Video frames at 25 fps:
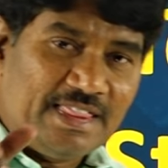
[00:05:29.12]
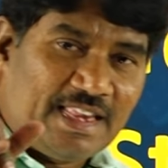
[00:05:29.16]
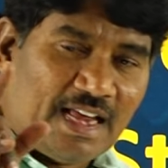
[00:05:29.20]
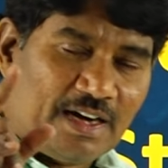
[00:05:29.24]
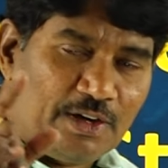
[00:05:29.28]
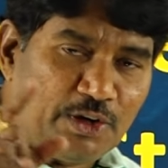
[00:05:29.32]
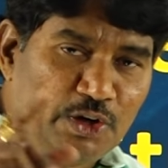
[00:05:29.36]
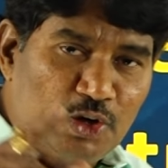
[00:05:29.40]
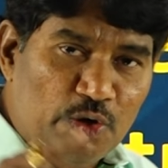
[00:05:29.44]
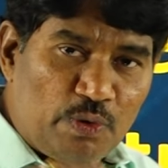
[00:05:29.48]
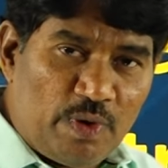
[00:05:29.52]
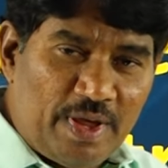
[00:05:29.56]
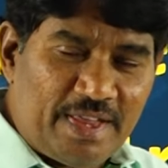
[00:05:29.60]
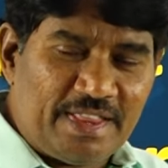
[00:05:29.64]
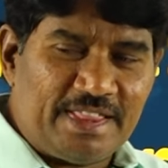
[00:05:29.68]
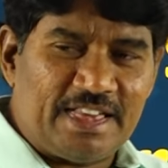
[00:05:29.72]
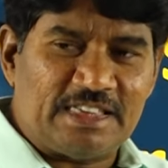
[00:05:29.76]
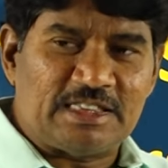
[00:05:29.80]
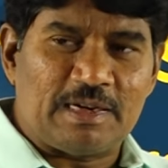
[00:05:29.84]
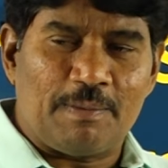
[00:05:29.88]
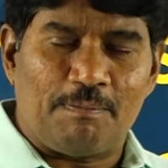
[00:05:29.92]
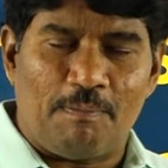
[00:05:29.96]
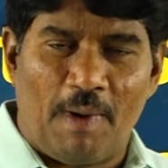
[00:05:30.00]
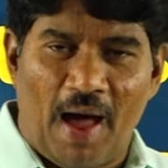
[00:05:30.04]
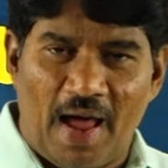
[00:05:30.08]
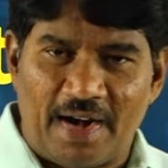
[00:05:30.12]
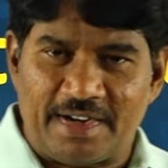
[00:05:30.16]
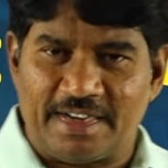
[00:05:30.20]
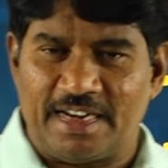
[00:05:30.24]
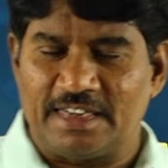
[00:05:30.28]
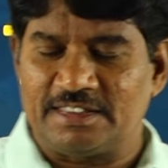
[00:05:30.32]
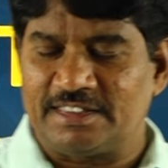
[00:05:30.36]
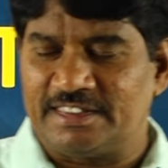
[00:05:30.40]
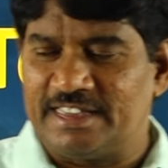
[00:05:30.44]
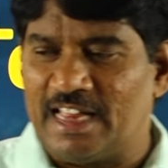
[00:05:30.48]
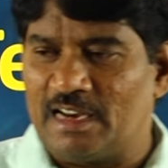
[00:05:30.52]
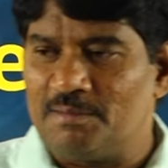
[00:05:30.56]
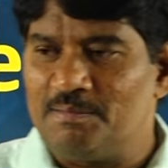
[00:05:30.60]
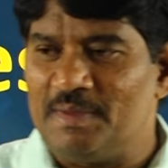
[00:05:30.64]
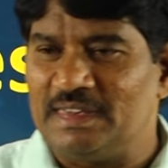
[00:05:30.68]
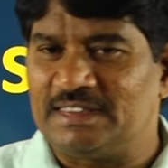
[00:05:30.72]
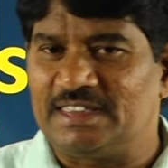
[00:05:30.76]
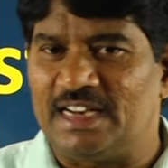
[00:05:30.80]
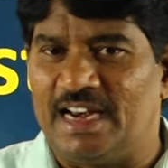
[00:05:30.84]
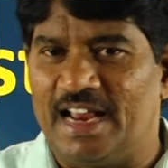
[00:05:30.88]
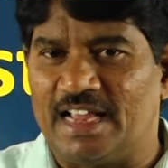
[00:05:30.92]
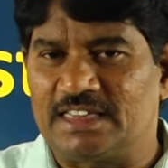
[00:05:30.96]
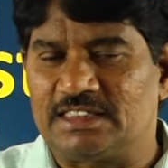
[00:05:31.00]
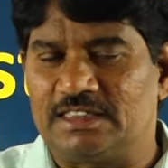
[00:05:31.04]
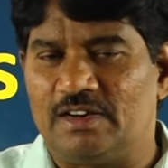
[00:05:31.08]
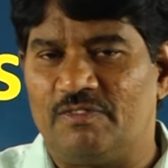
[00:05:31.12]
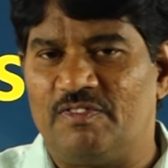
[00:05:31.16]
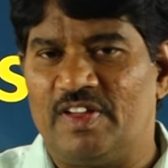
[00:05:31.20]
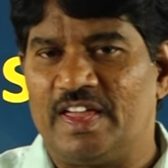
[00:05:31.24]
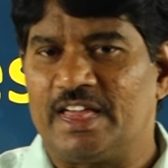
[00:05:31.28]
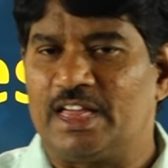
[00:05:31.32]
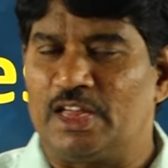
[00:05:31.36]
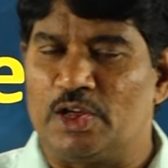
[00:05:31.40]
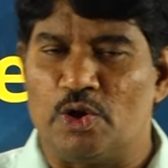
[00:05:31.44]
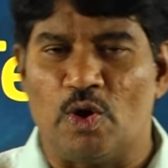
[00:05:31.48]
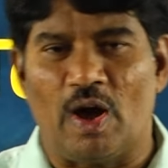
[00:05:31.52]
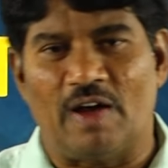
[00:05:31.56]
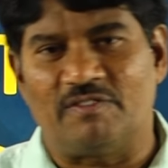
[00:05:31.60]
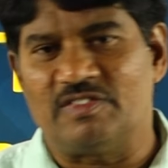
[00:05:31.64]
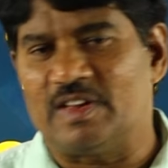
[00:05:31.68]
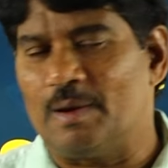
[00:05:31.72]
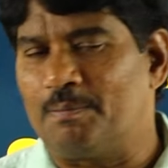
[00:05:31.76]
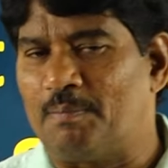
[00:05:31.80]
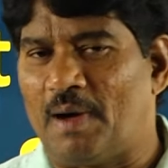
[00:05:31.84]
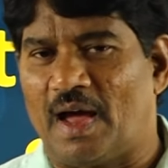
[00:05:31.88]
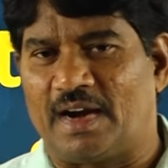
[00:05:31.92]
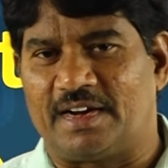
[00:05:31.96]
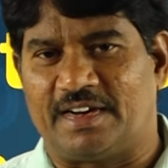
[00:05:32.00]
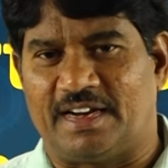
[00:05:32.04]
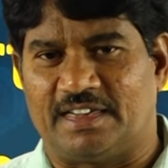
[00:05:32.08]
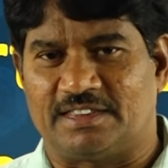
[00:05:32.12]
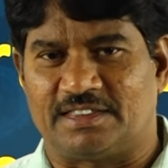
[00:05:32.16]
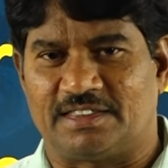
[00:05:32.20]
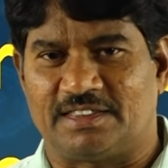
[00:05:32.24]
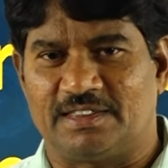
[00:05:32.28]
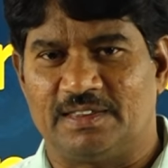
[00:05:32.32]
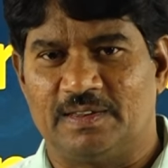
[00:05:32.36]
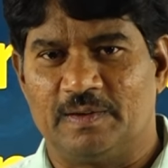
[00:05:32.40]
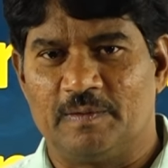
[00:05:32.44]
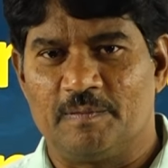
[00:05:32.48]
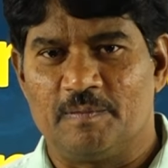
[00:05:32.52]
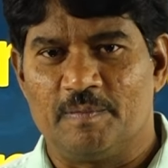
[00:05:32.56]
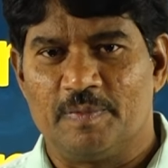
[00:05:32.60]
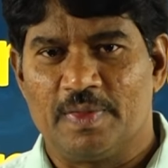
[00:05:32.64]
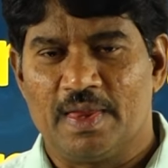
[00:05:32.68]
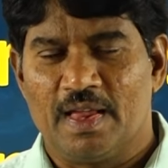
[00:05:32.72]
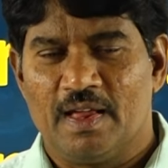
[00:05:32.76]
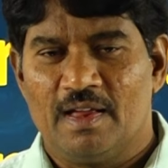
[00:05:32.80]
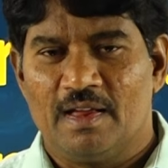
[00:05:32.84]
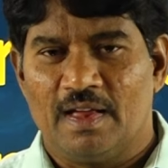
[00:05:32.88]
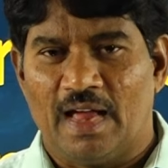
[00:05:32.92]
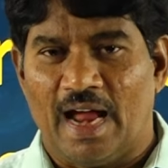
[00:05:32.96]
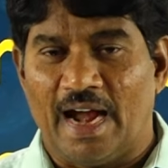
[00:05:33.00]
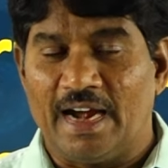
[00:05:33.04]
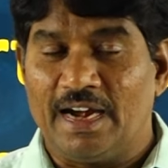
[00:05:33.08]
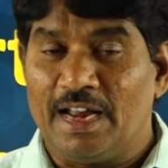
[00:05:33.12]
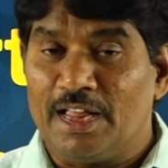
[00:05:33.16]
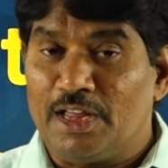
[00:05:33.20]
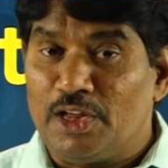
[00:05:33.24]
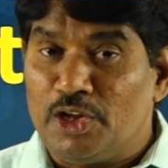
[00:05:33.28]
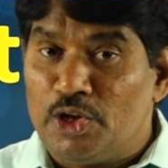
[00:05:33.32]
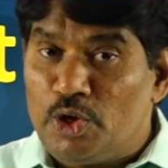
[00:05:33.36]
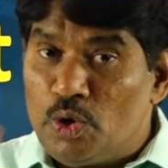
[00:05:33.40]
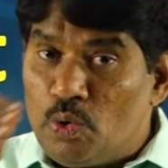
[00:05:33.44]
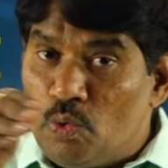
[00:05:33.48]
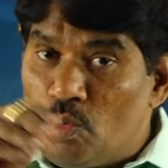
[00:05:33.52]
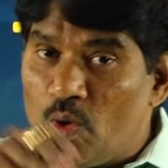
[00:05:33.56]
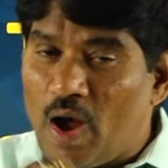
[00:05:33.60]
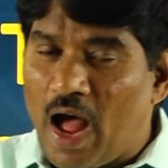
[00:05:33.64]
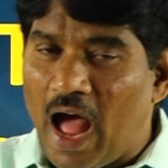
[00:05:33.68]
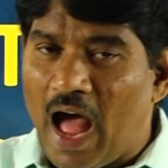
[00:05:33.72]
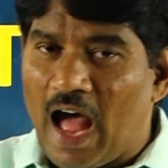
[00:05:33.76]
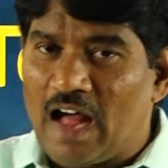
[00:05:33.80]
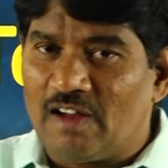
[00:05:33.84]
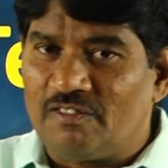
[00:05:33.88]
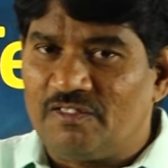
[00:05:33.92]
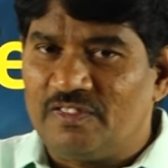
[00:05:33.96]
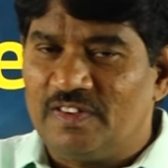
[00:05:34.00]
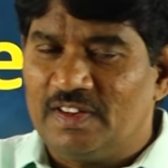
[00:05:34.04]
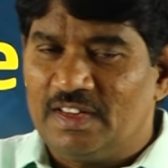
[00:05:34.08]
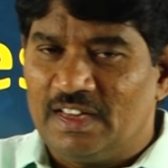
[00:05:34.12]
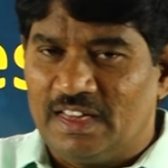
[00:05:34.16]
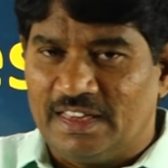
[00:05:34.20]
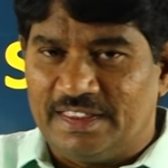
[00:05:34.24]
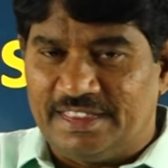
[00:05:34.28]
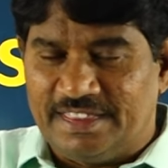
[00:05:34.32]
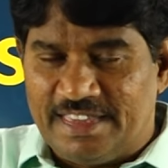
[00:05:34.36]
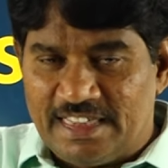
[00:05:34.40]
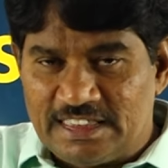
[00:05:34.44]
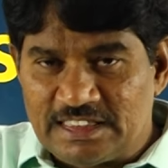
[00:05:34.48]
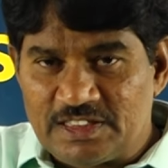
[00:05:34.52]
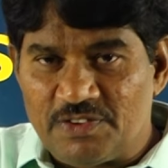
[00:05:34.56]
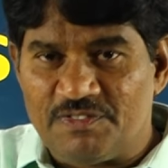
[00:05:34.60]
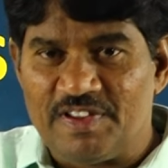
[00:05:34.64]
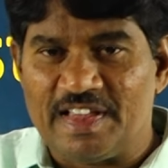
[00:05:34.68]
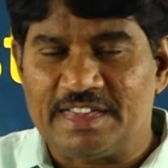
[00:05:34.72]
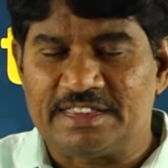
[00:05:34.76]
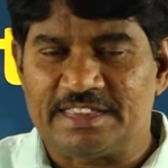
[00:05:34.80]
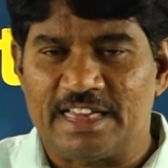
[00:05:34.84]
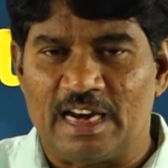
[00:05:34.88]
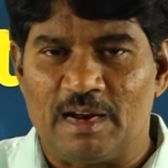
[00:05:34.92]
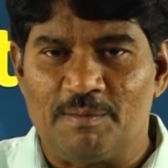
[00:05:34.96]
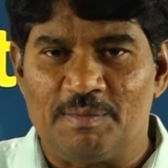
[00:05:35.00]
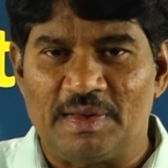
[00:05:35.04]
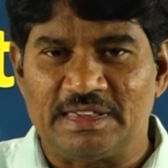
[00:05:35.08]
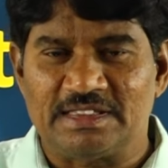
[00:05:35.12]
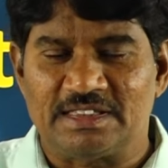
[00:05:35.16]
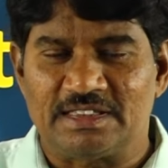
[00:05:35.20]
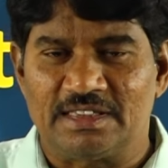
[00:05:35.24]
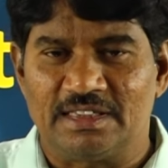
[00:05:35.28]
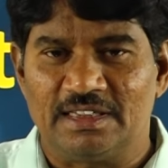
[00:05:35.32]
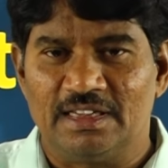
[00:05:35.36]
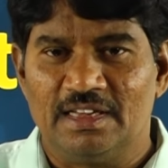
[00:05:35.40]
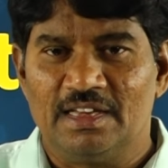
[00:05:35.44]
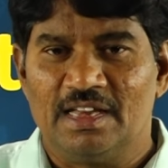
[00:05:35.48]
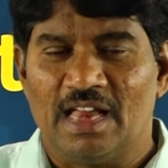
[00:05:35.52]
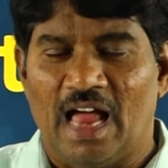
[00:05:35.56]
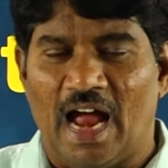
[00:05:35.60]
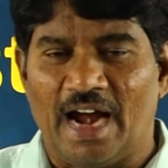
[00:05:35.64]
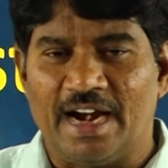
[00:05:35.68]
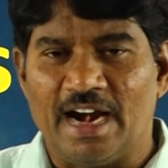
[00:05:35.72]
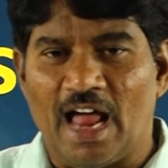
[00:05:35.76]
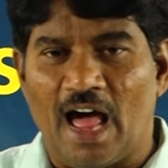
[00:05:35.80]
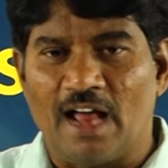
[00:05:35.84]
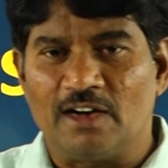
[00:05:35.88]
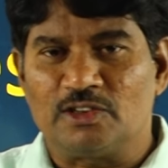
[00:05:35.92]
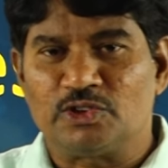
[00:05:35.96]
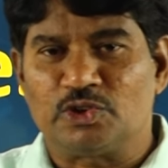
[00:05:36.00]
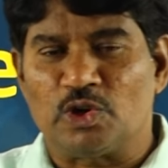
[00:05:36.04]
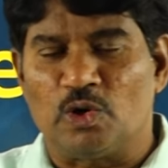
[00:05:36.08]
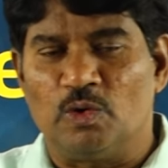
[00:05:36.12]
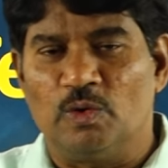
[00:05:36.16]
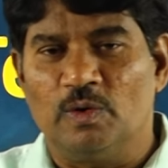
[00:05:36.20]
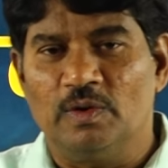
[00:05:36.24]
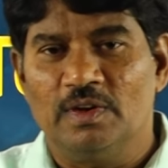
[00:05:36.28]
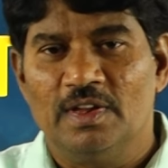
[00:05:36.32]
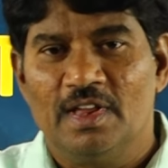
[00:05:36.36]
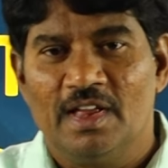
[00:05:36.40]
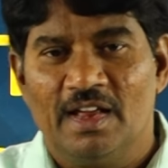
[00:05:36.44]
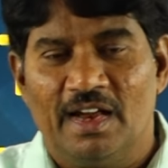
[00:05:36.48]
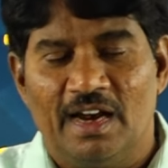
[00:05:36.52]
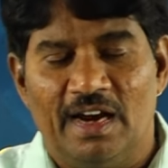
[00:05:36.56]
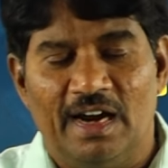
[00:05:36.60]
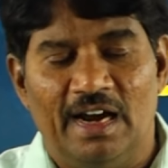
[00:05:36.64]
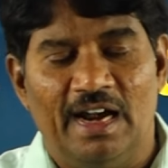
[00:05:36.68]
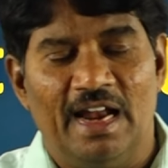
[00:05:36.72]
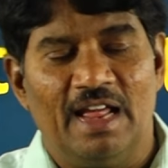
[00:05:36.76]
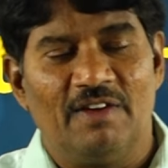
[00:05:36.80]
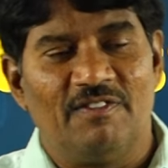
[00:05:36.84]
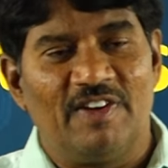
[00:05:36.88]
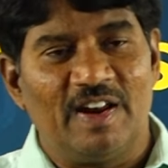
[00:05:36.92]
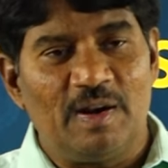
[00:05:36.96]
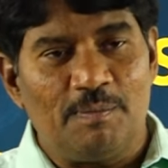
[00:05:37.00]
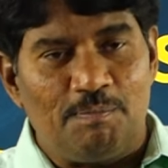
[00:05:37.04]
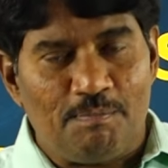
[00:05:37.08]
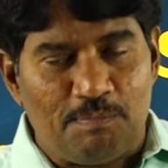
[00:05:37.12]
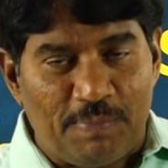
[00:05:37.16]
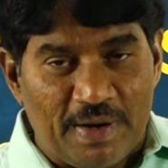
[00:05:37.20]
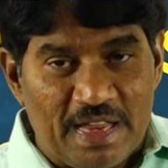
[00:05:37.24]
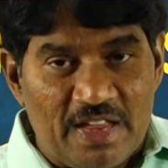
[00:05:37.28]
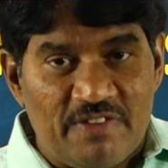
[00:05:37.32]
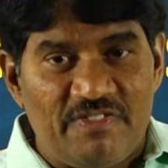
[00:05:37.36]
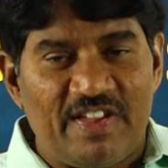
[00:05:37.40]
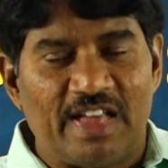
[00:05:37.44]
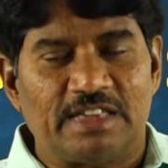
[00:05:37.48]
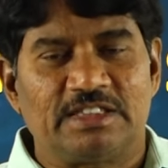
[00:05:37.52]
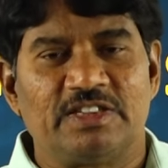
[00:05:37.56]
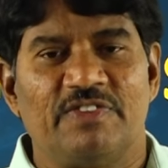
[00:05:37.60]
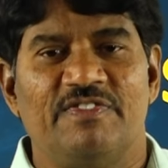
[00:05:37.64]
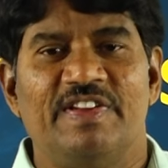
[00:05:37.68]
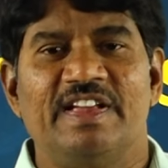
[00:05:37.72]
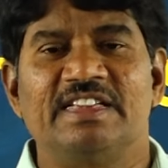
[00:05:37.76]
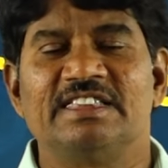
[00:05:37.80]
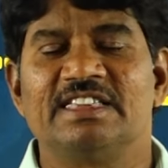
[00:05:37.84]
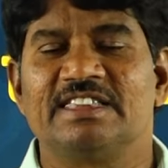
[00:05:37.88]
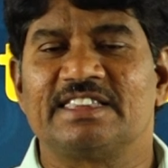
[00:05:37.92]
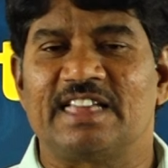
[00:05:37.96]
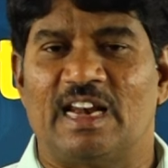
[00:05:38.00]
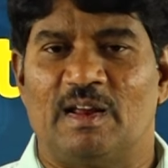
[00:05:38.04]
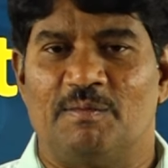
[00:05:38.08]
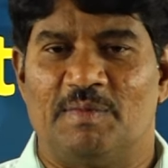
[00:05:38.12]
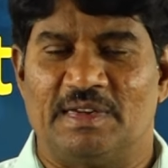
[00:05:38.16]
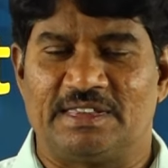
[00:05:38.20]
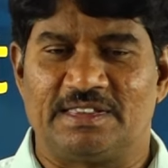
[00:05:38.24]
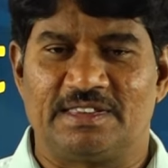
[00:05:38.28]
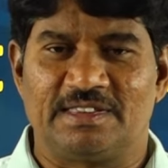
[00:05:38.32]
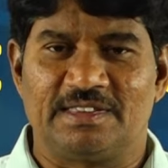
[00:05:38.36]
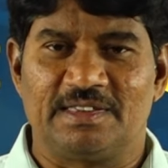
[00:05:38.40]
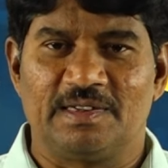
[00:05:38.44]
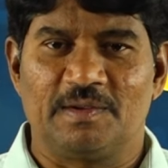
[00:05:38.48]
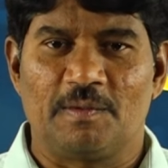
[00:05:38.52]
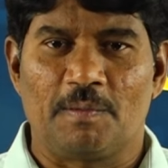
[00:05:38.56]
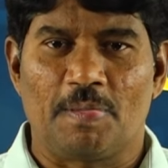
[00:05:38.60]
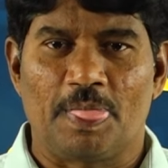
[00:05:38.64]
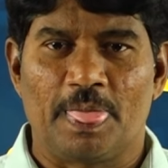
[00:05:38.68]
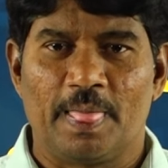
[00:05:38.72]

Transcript: the during this part test, that means next week you have the part test and you have this week's syllabus and also 11 previous weeks syllabus,